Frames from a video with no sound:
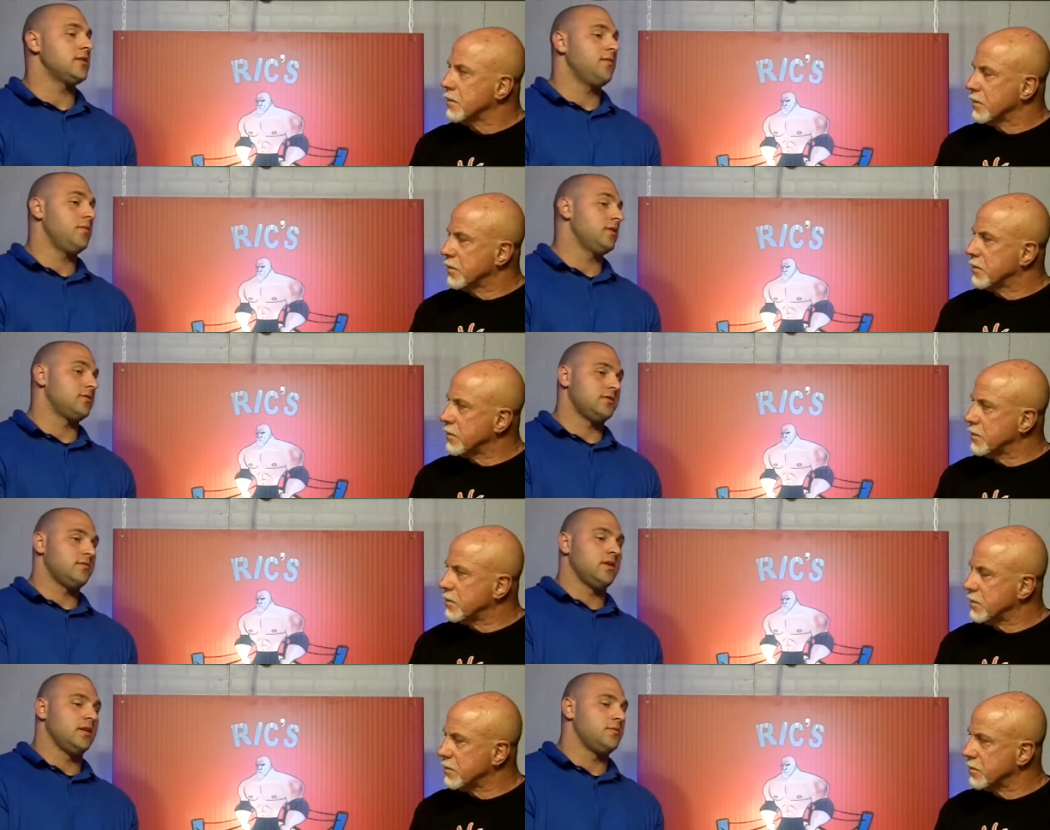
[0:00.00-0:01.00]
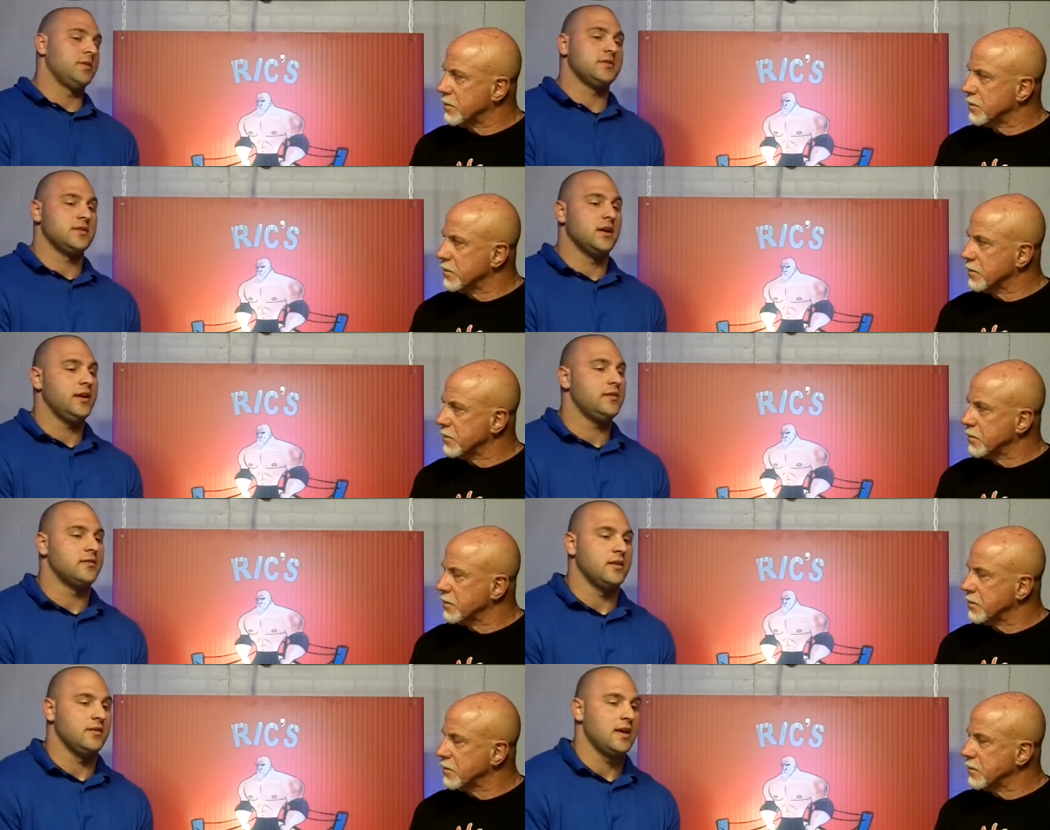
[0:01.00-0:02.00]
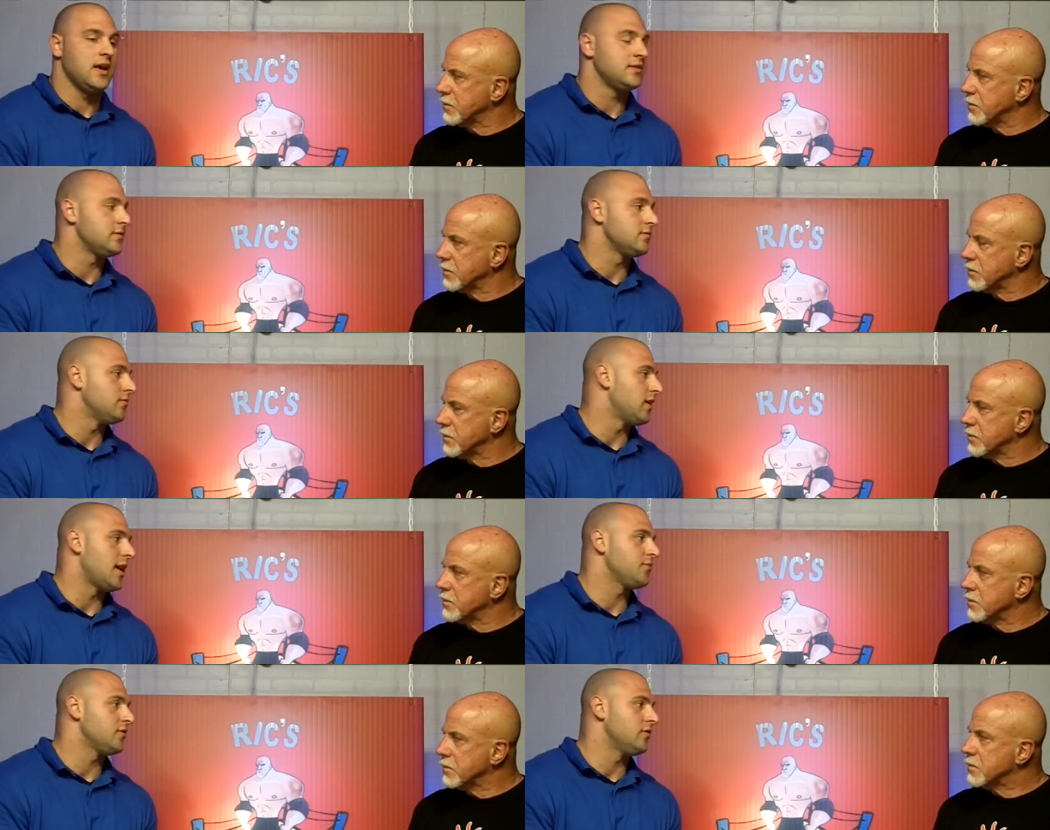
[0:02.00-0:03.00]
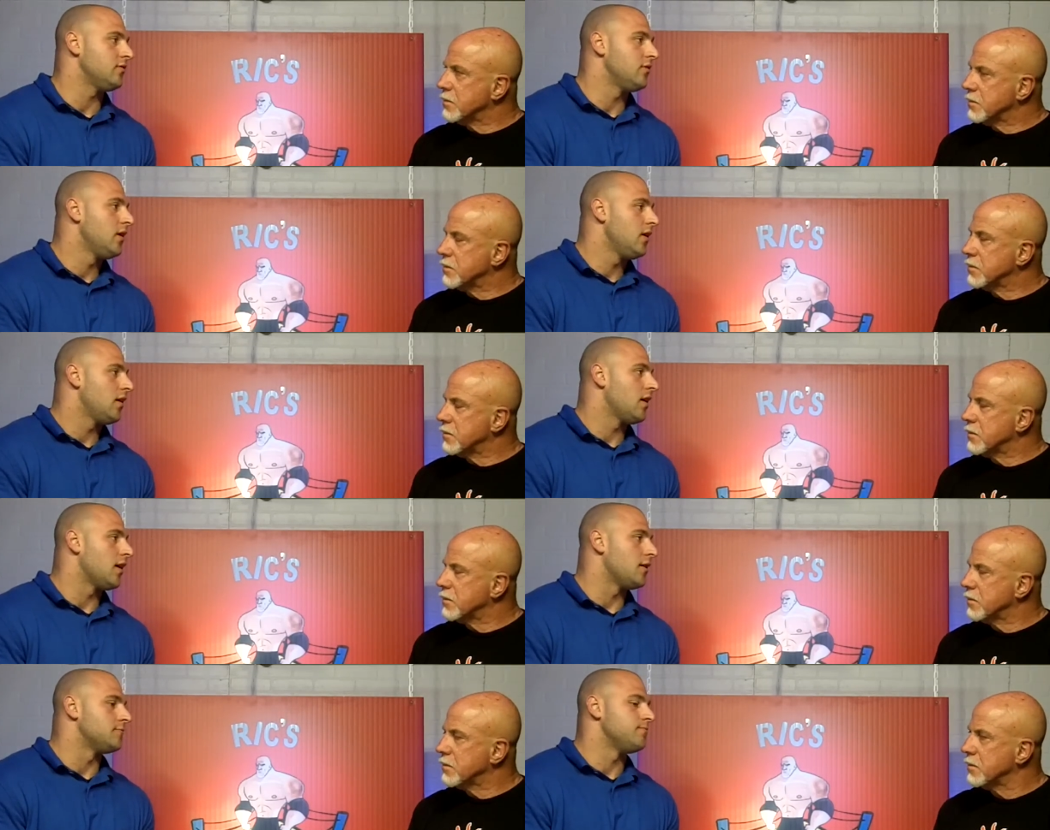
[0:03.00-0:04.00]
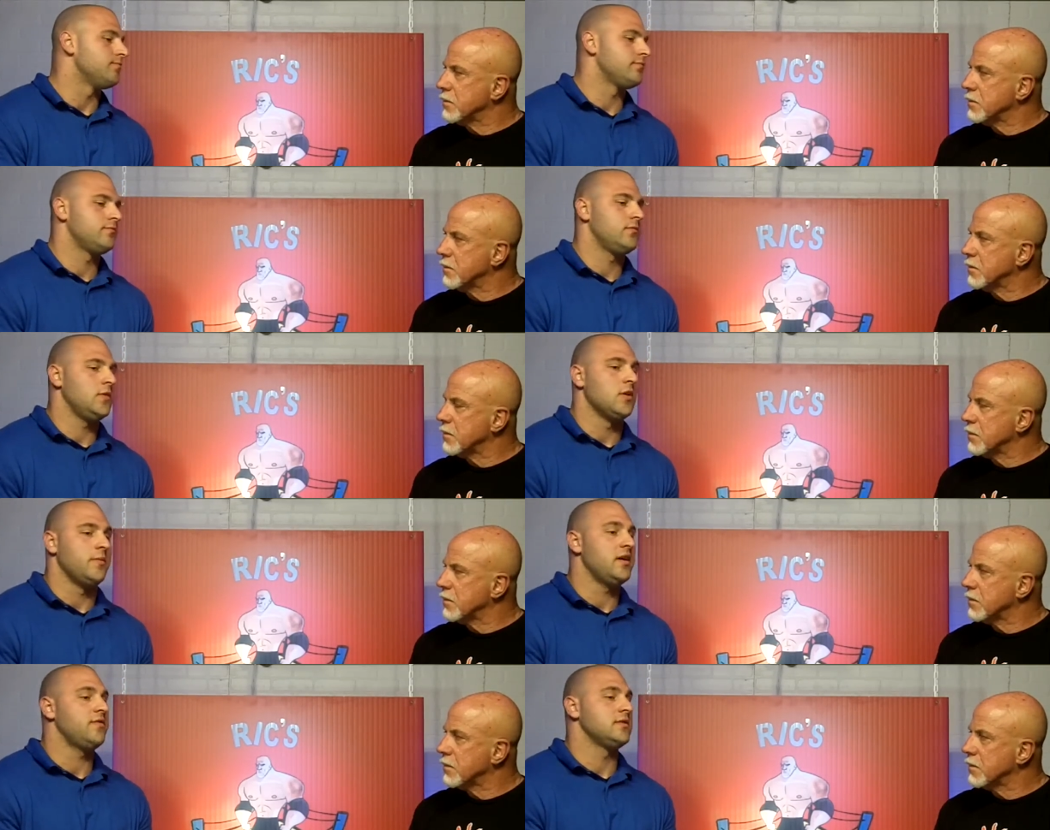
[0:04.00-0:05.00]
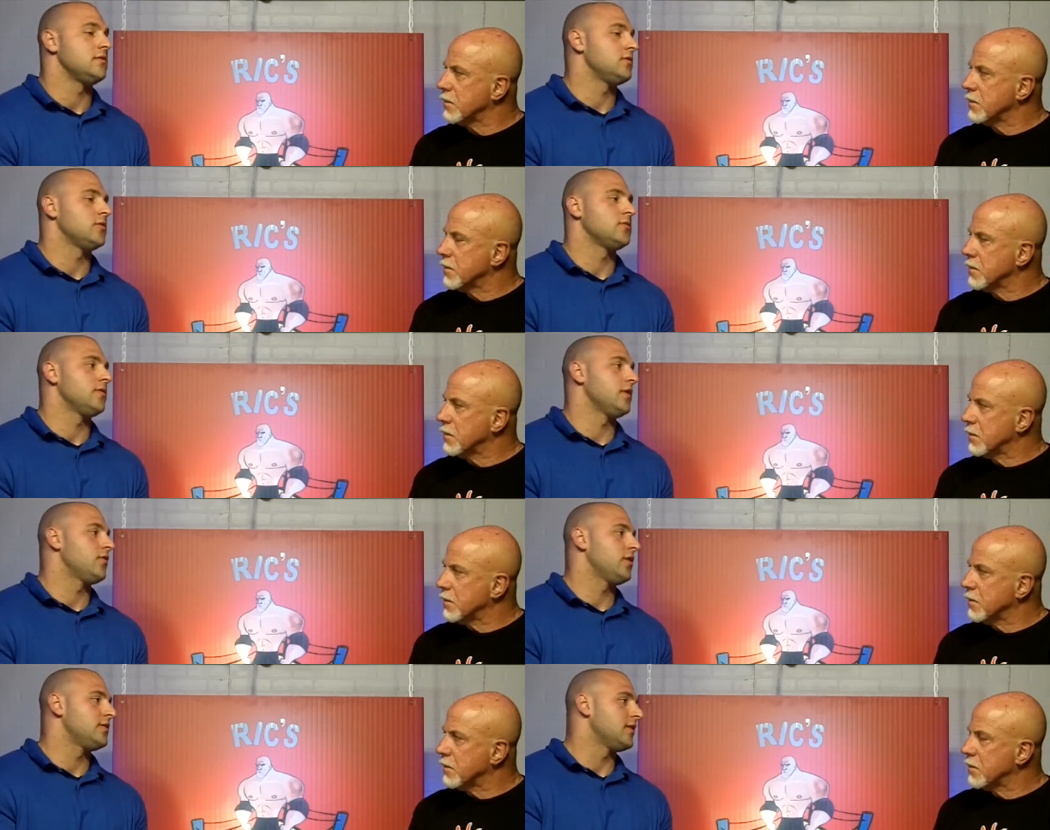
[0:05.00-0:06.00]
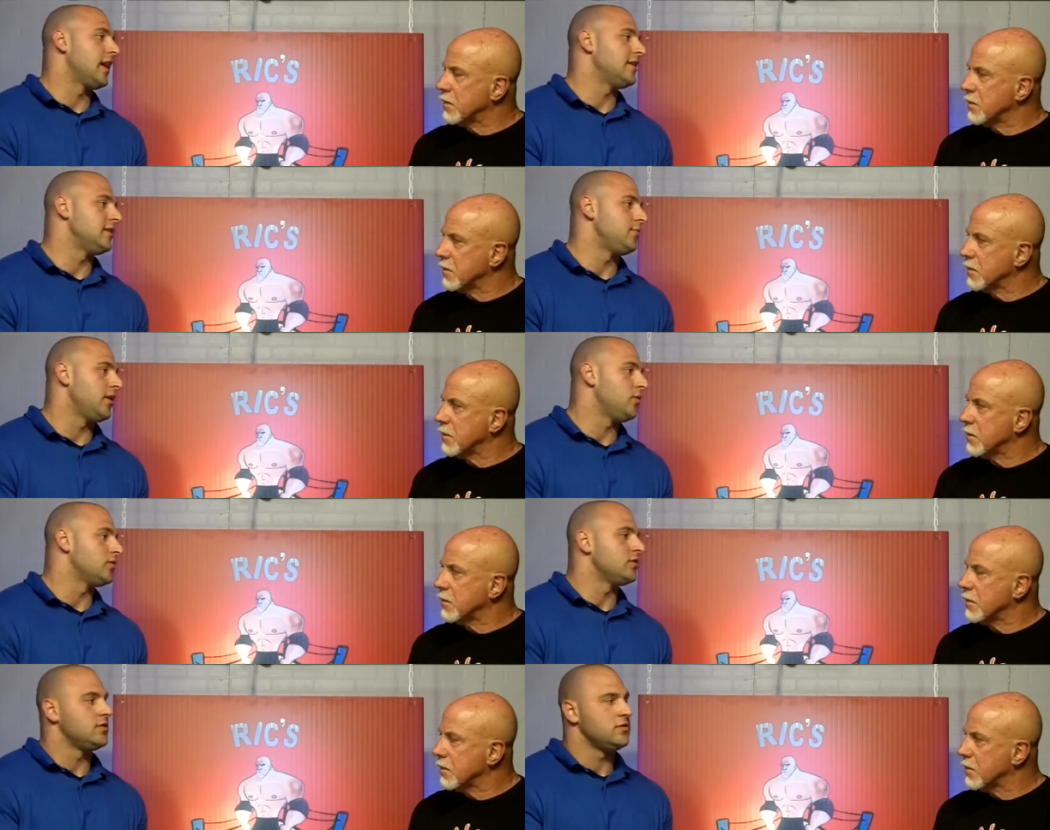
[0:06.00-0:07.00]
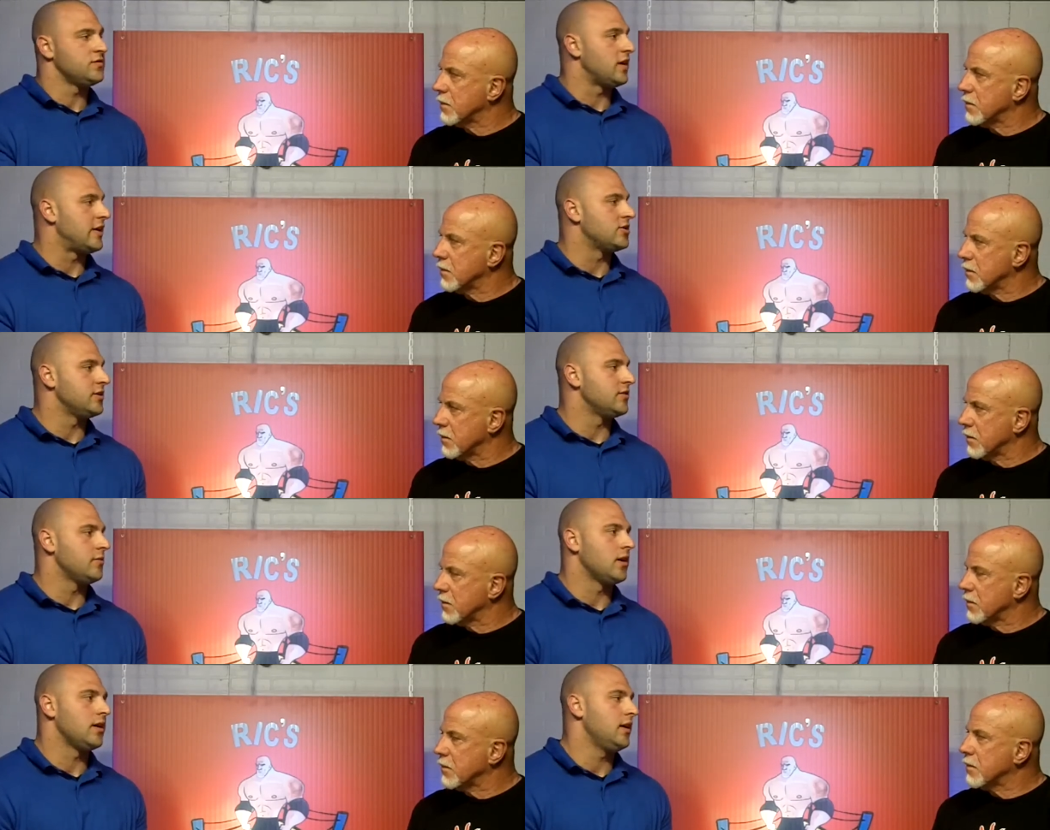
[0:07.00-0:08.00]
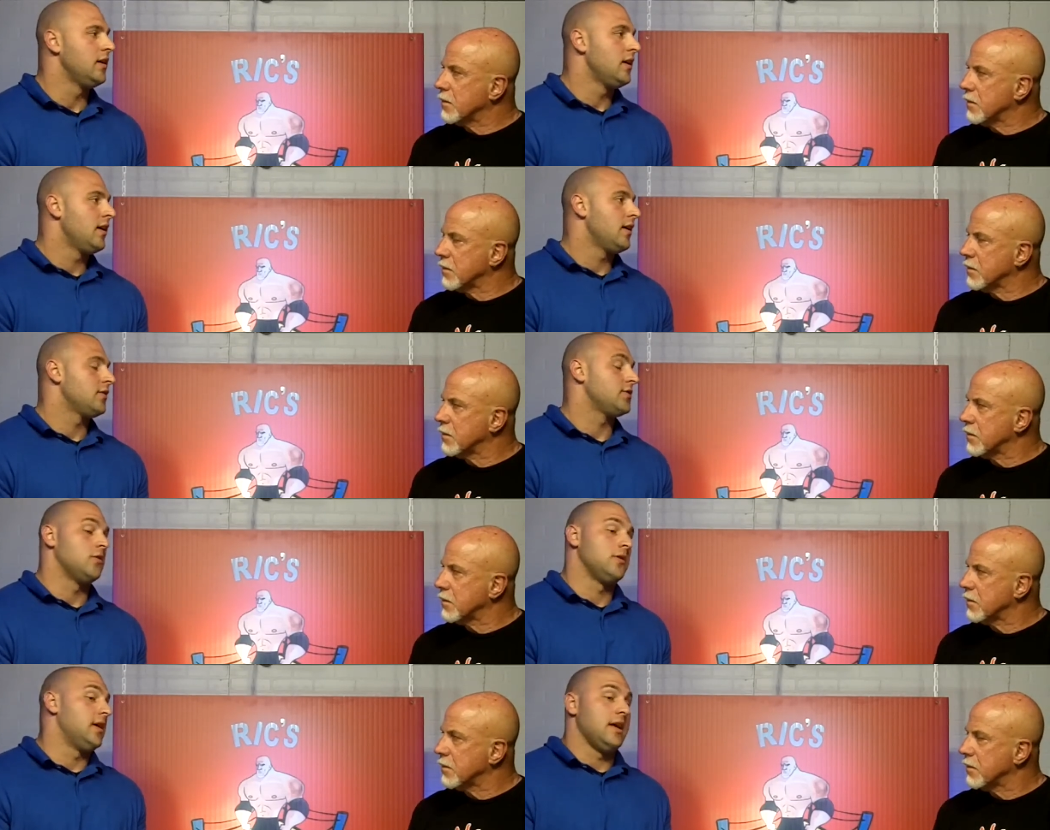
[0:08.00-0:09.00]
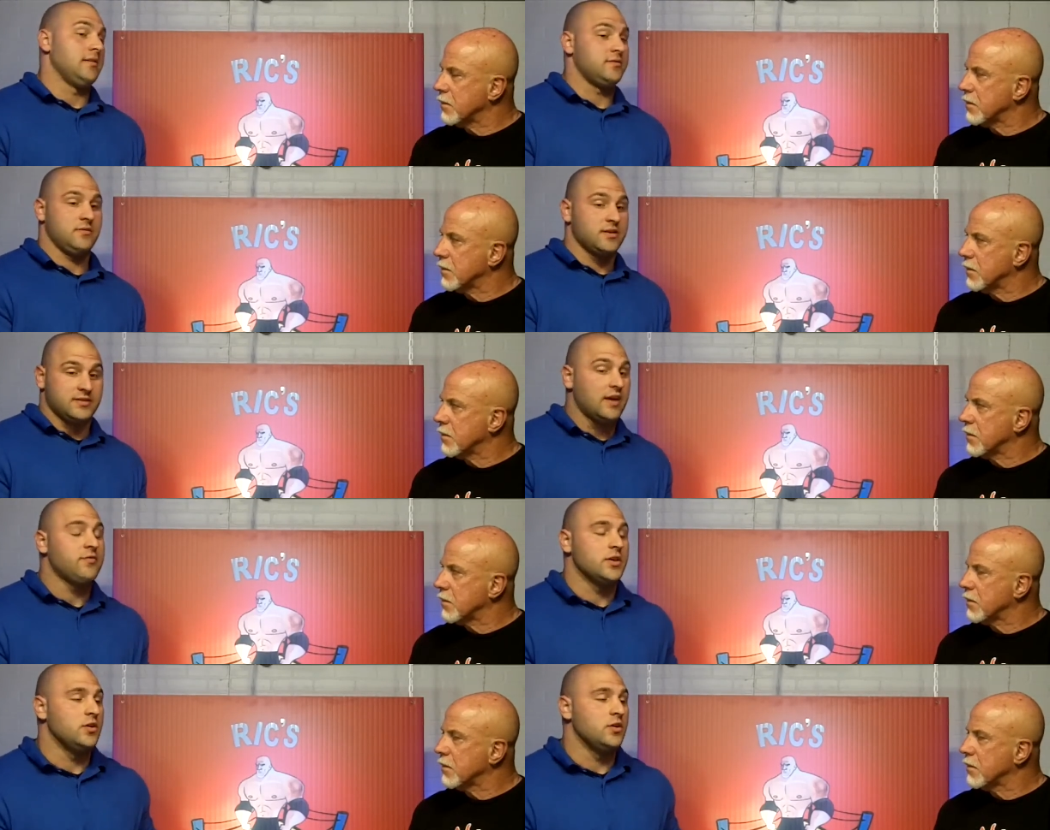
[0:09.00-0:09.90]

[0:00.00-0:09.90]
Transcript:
Speaker 1: supplement. It's it's been studied and it has absolute um, you know benefits in terms of increasing ATP, which is used for energy in the body. Mm-hmm. So it, it's it's definitely